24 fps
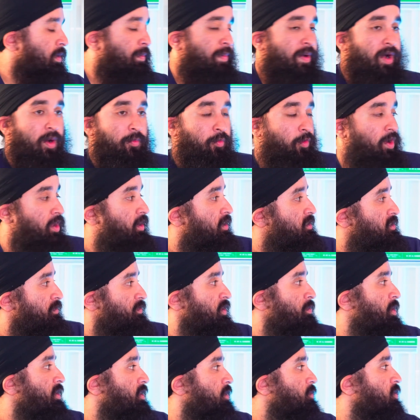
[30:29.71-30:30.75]
They become winners
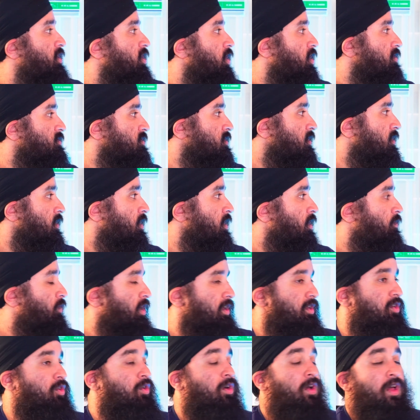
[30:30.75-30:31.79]
if they make the playoffs,
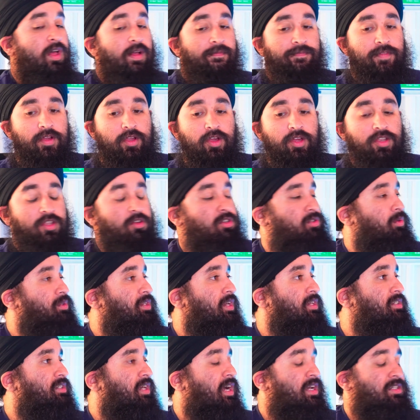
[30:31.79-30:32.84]
right? The good news with
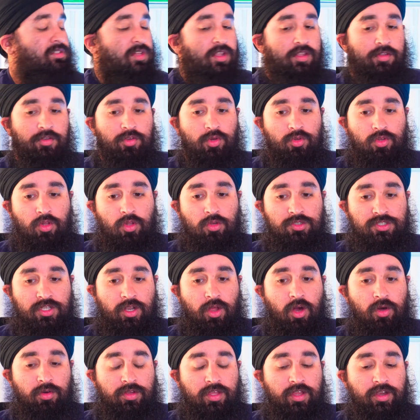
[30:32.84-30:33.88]
these guys, and to close
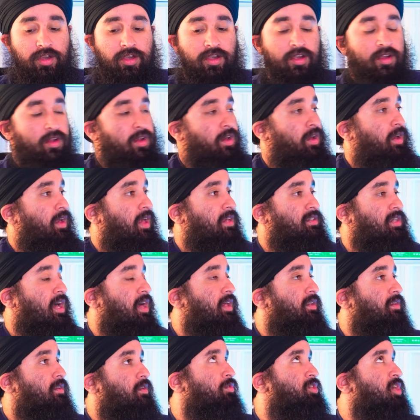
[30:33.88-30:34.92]
it out here, is
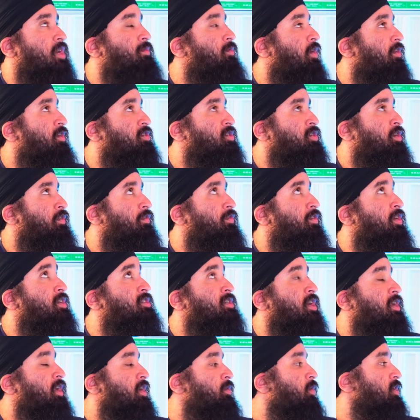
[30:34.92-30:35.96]
that Jim Rutherford
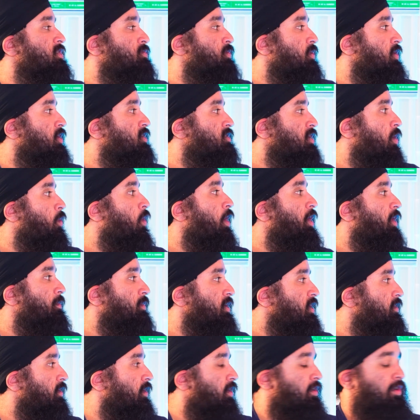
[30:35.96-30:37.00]
said he wants players that want to
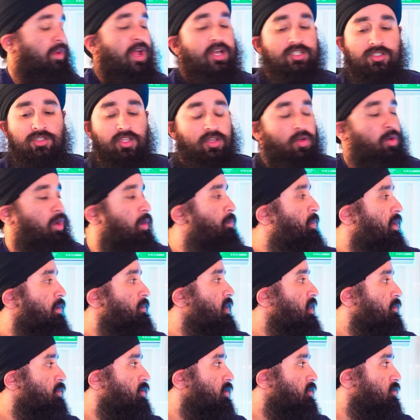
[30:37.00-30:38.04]
be there. Yes, they couldn't bring
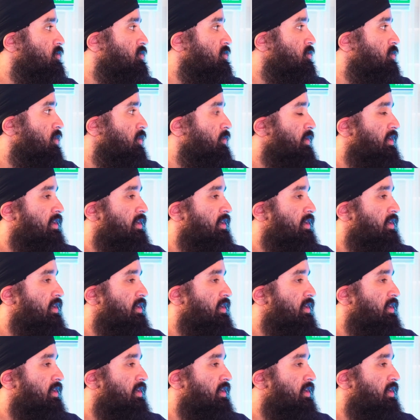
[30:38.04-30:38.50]
back Pius Suter.